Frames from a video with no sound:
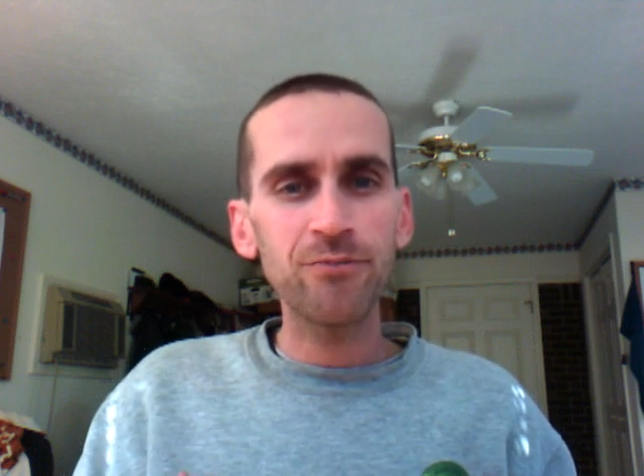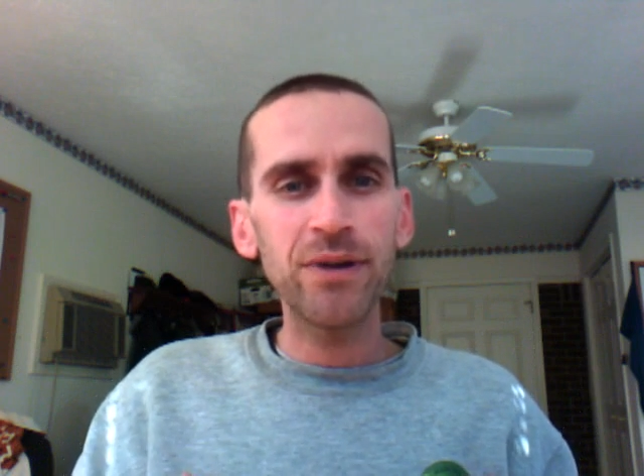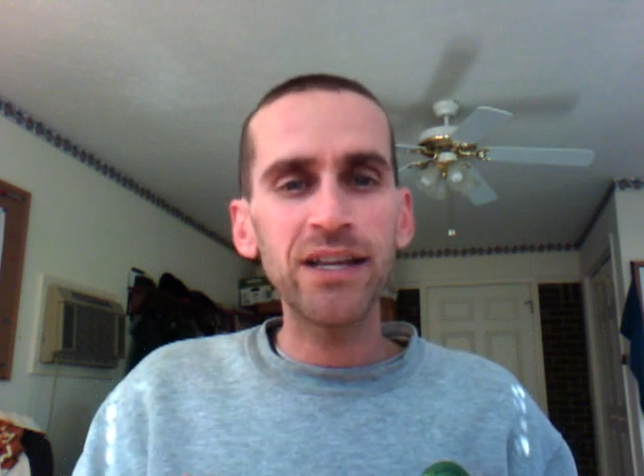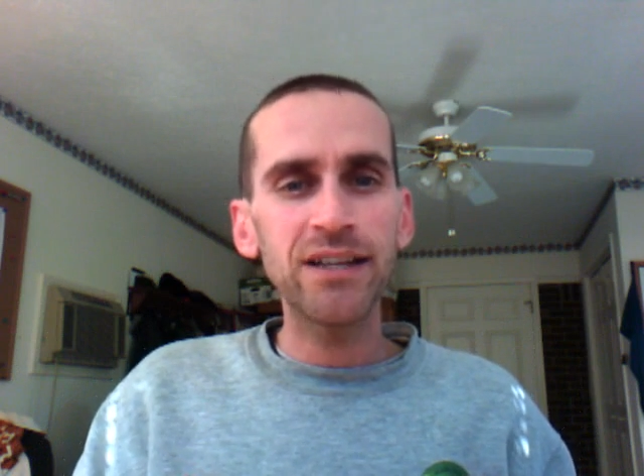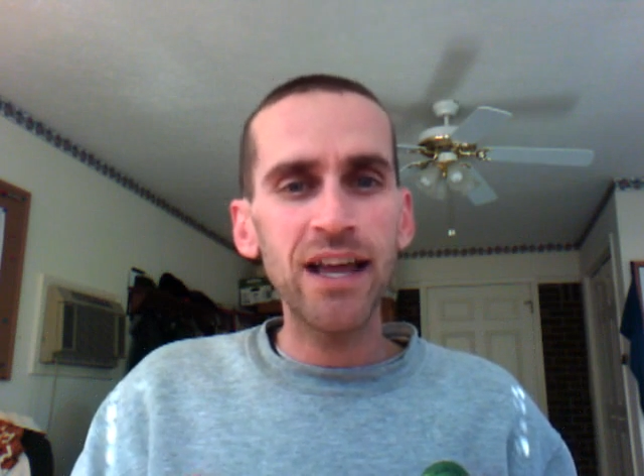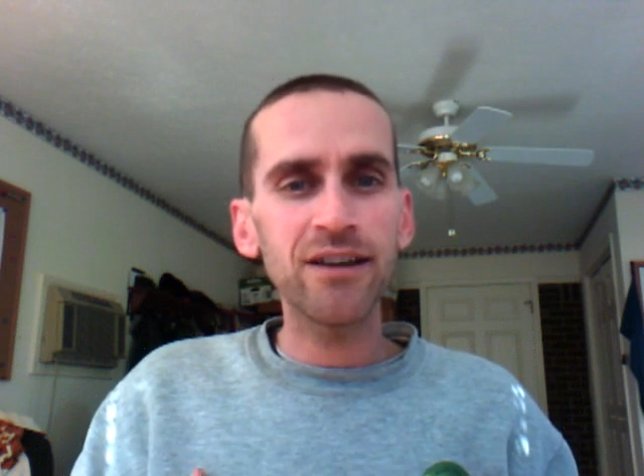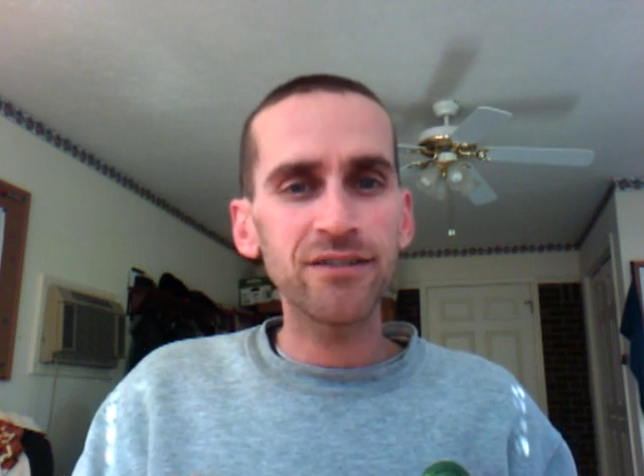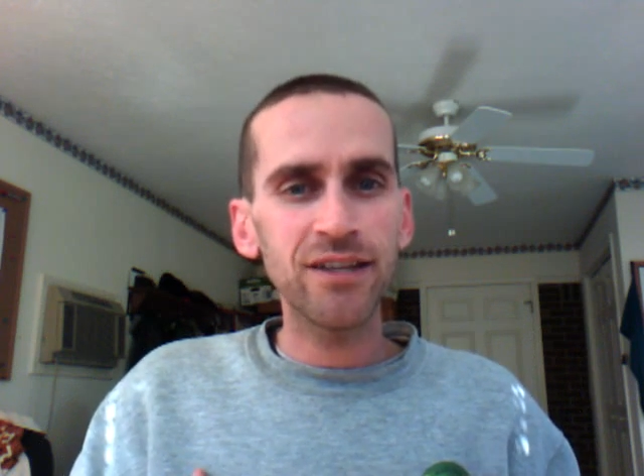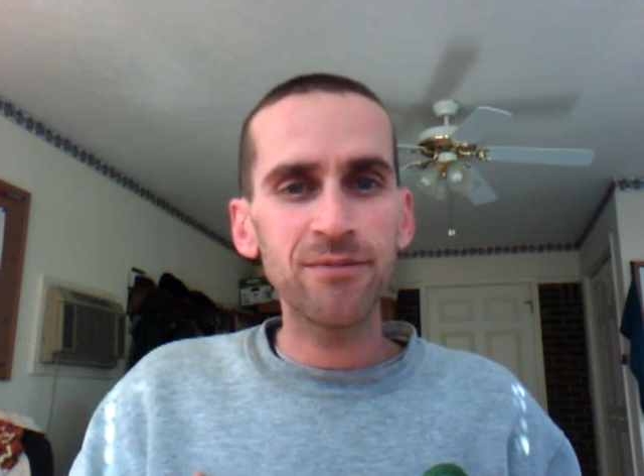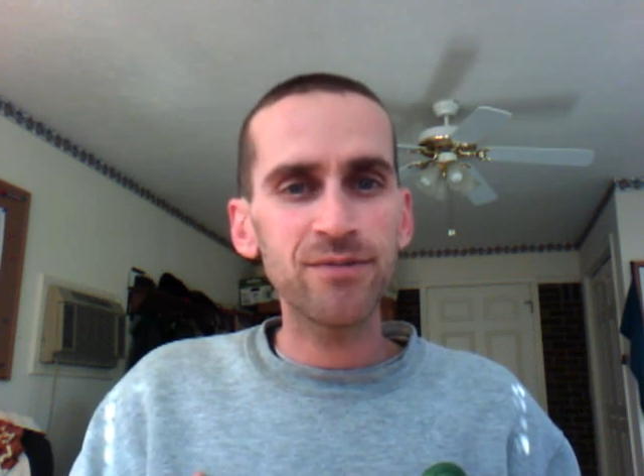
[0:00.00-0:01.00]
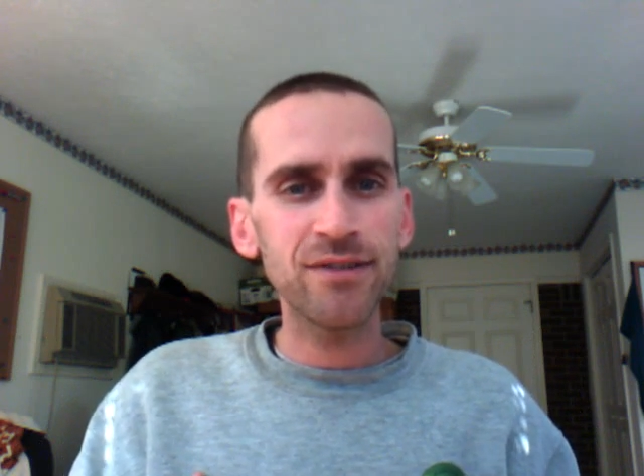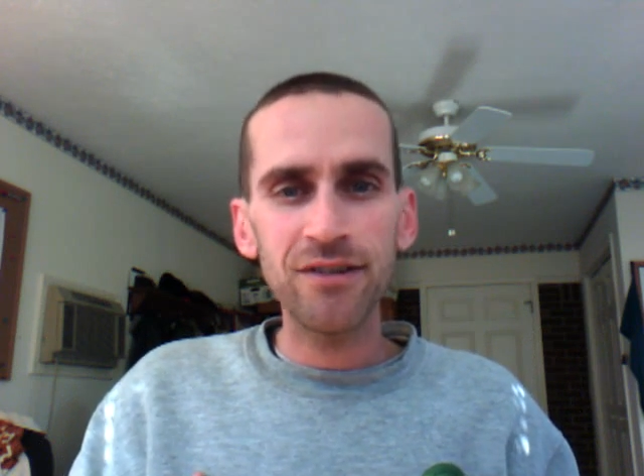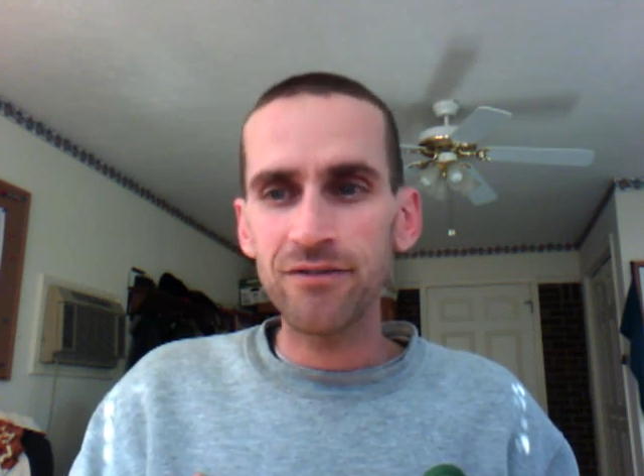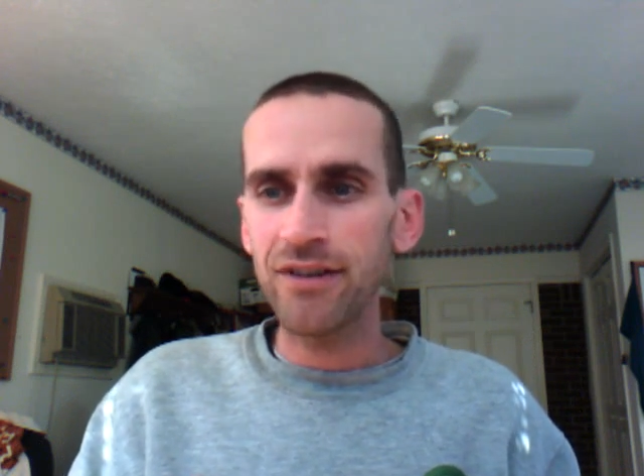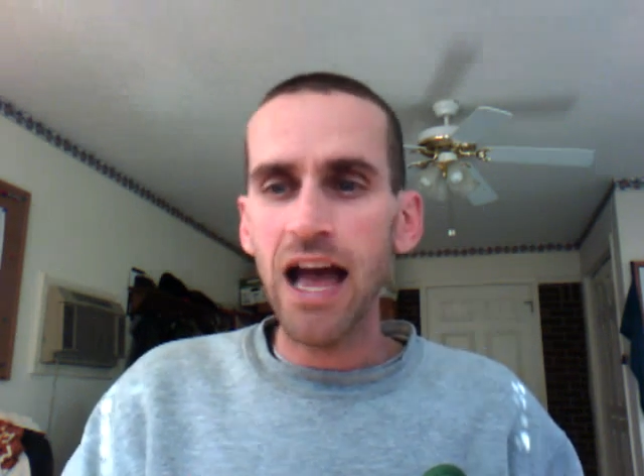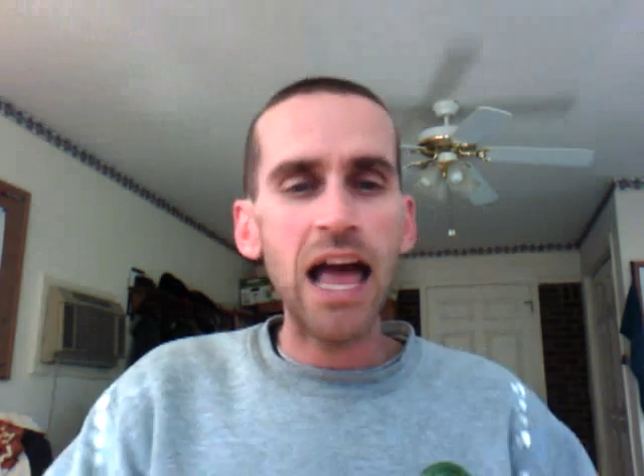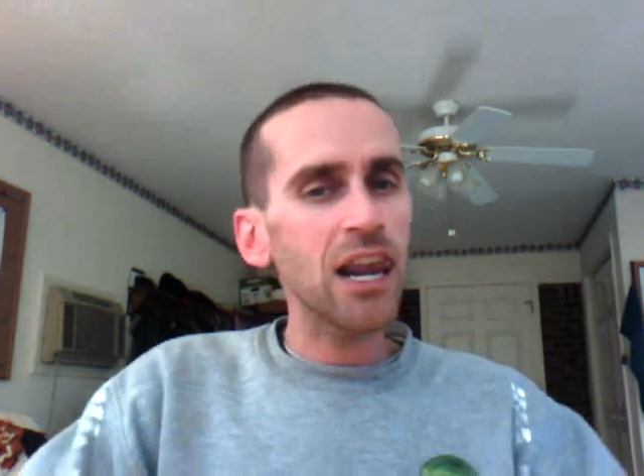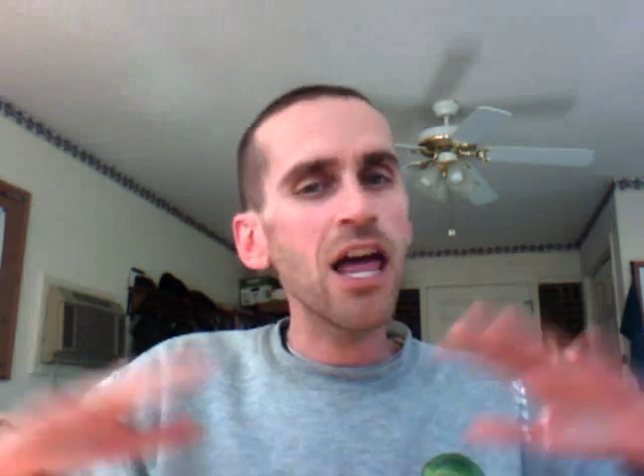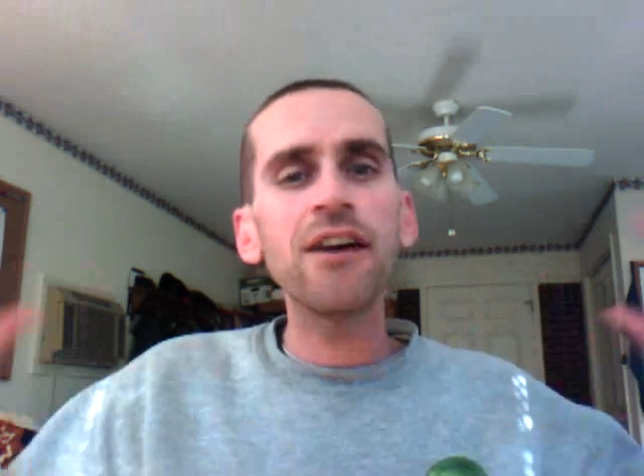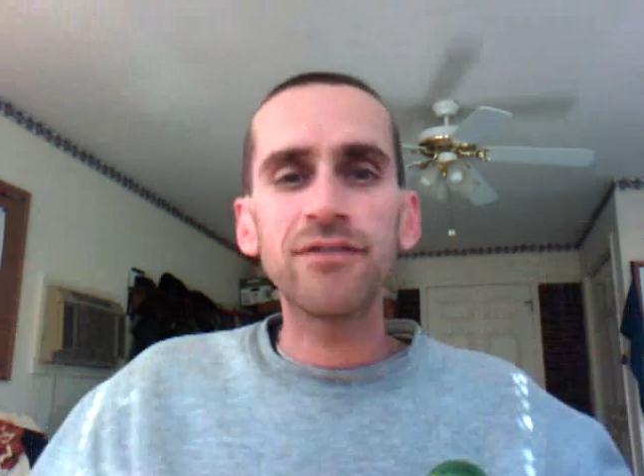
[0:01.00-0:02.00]
beat down Tim Sylvia. I
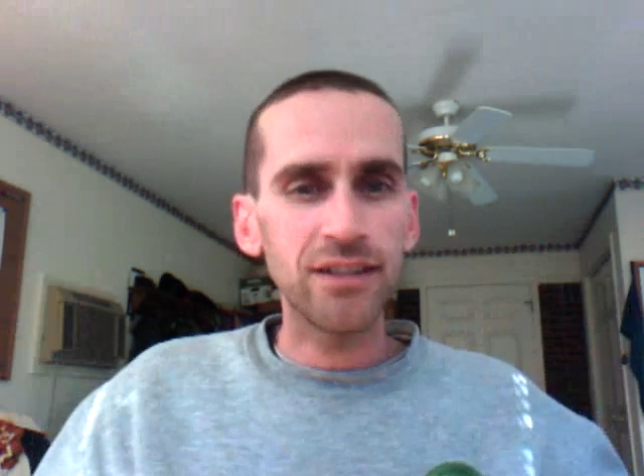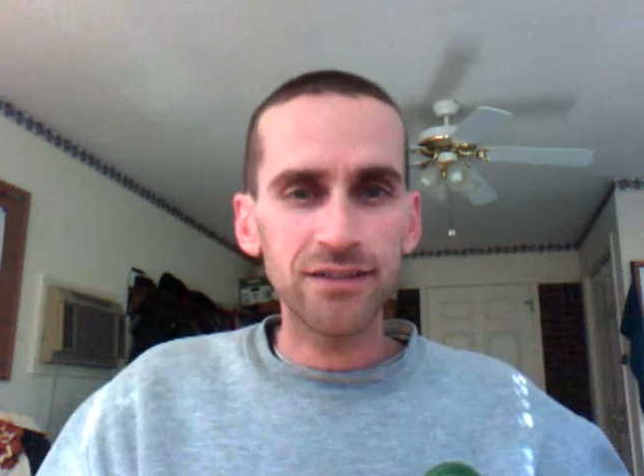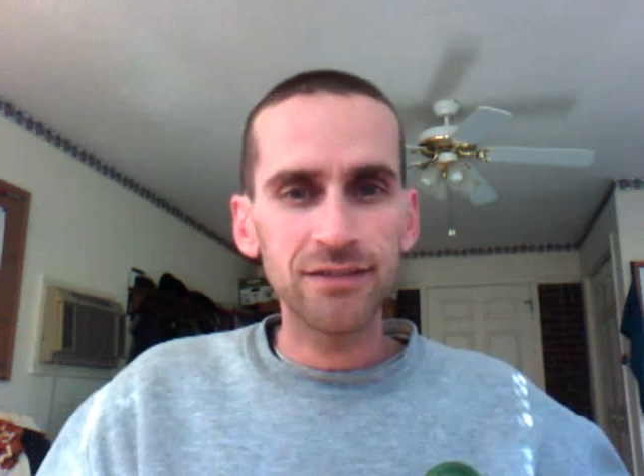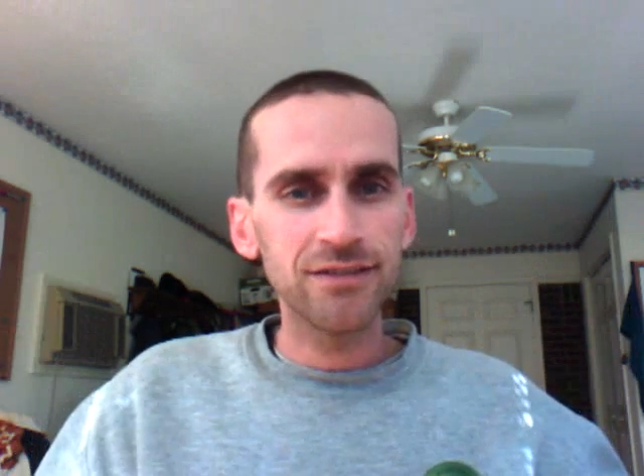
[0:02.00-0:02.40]
loved it.